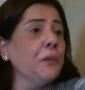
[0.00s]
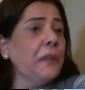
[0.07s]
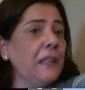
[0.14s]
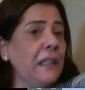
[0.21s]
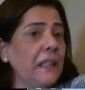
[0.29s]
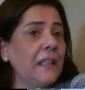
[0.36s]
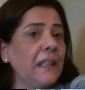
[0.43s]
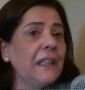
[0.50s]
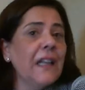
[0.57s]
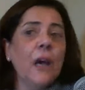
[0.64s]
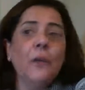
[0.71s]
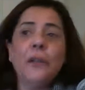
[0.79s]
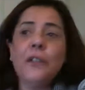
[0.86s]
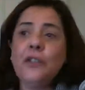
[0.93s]
So what we
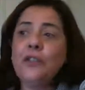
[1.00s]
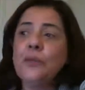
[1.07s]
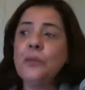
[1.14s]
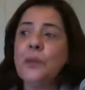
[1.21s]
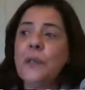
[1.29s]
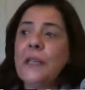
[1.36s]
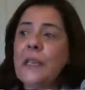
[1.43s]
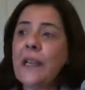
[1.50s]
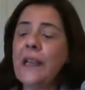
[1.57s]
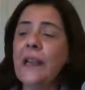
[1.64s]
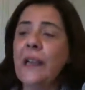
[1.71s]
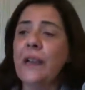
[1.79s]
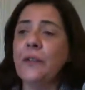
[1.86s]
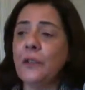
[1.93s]
need now is to really
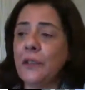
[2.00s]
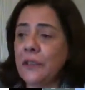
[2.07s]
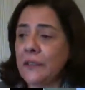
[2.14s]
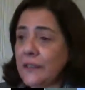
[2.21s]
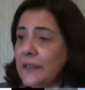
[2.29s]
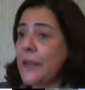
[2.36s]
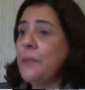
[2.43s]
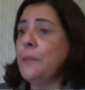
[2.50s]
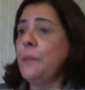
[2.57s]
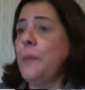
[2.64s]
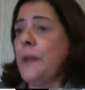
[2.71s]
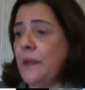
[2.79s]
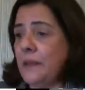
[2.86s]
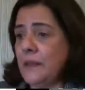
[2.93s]
have on the same
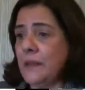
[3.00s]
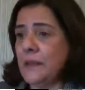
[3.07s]
page